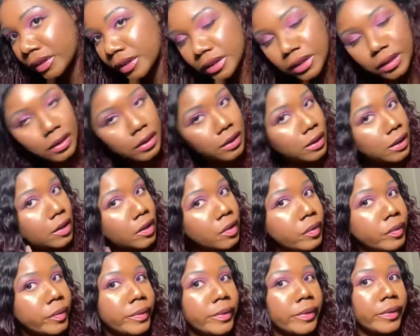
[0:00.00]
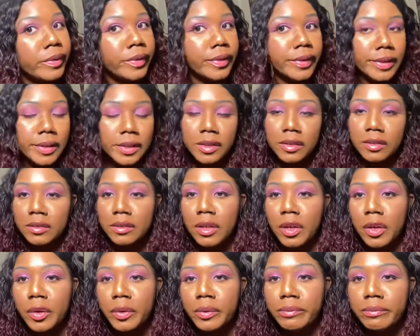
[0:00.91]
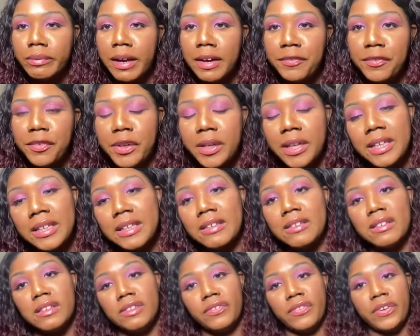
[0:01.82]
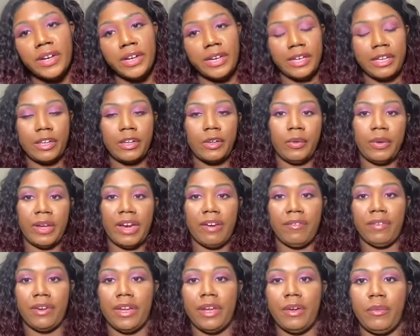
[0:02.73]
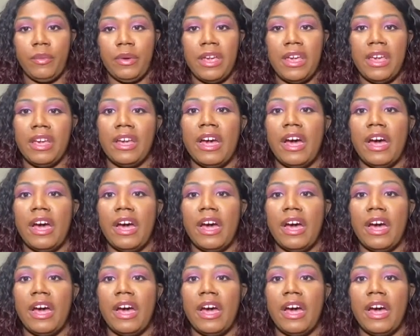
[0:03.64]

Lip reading: You know, so I feel like this is a very cute everyday wig.